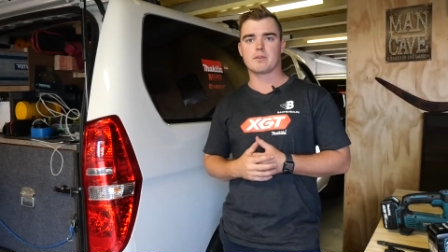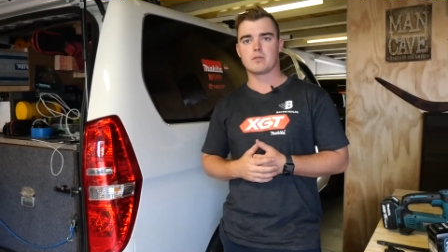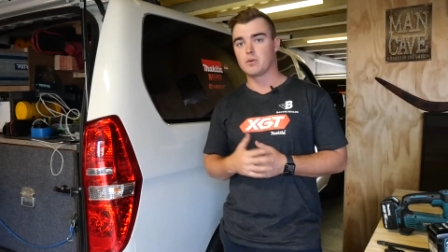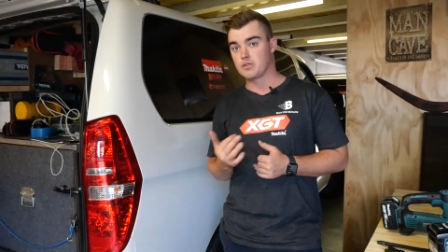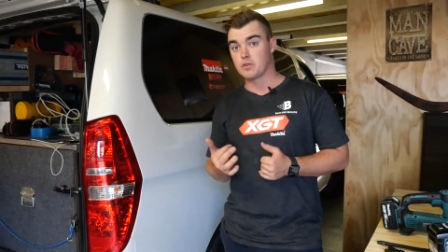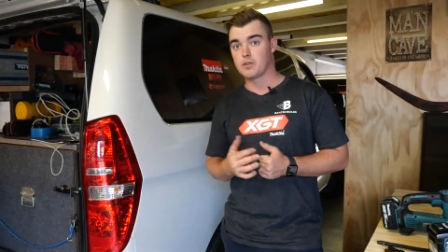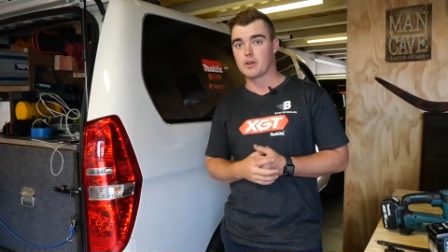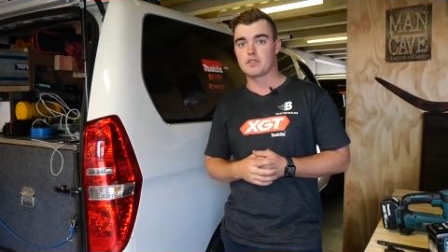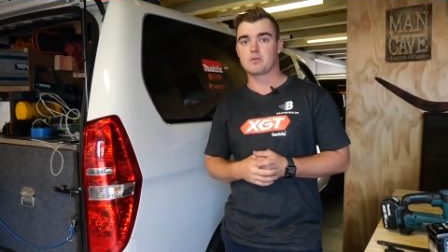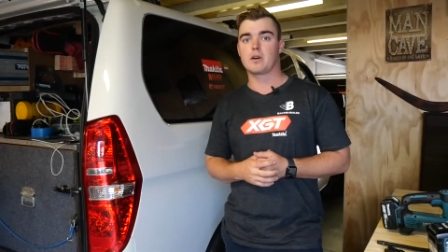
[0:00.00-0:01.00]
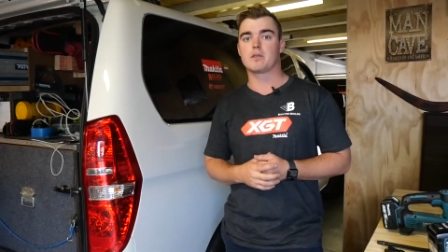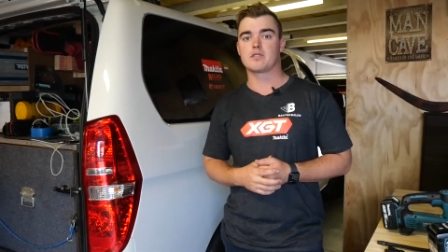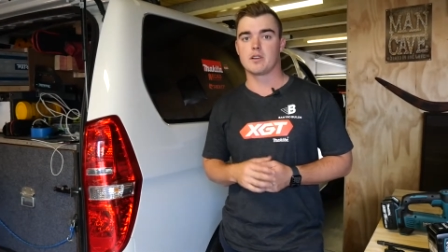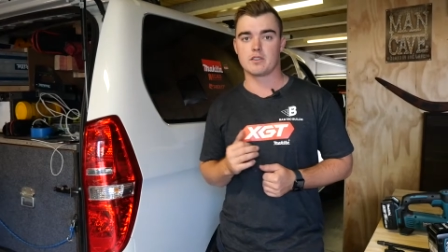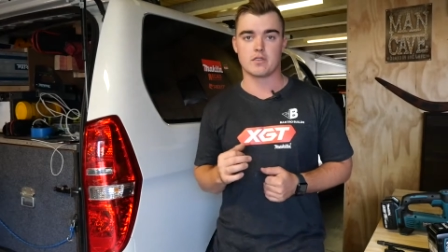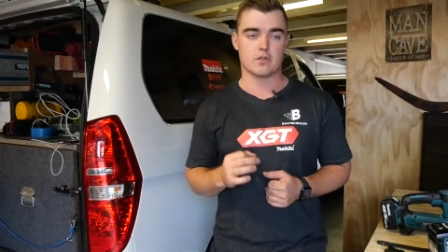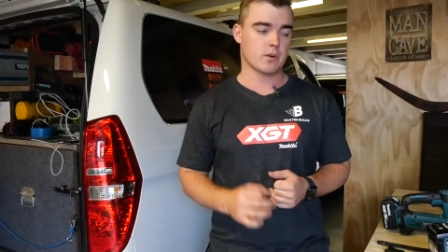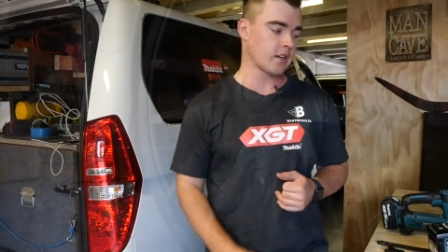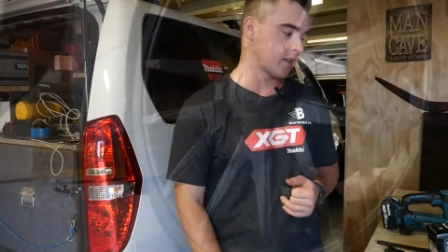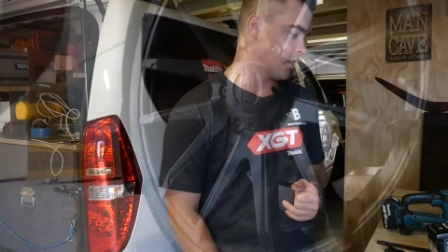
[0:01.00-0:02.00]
So I also do those as well. So just do this quickly.